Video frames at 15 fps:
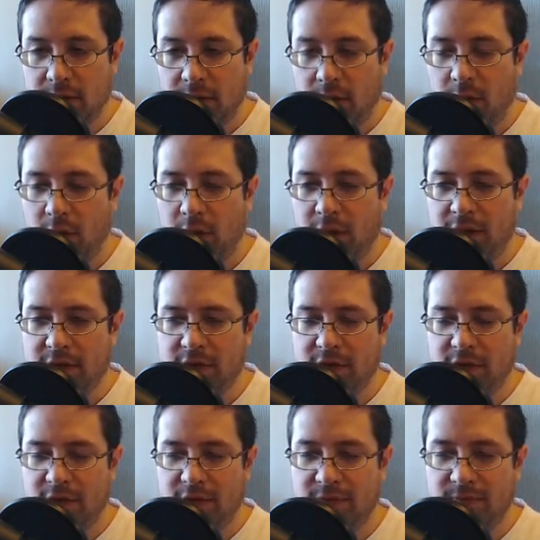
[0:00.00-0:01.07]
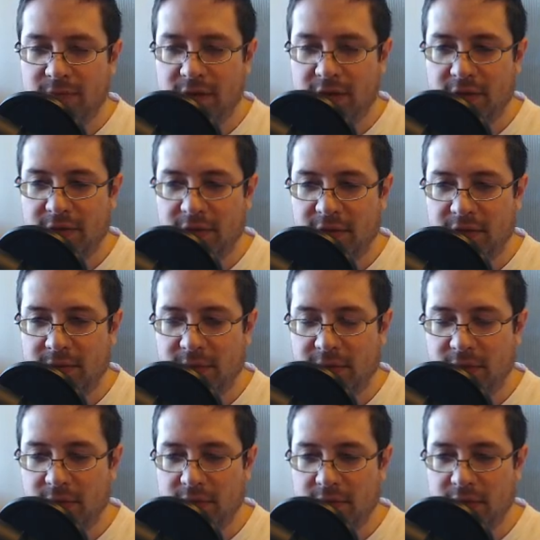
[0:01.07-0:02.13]
oh, I see, then you
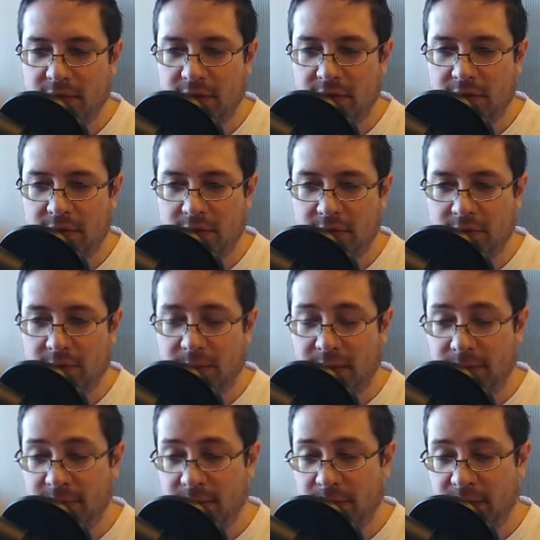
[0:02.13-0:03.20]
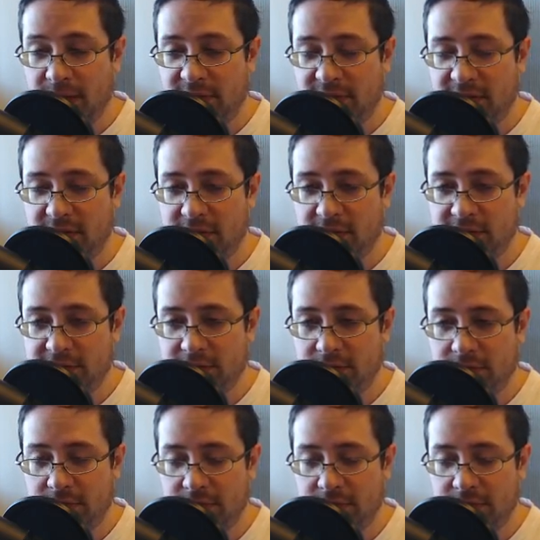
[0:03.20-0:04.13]
might lose here. So maybe you made the right decision.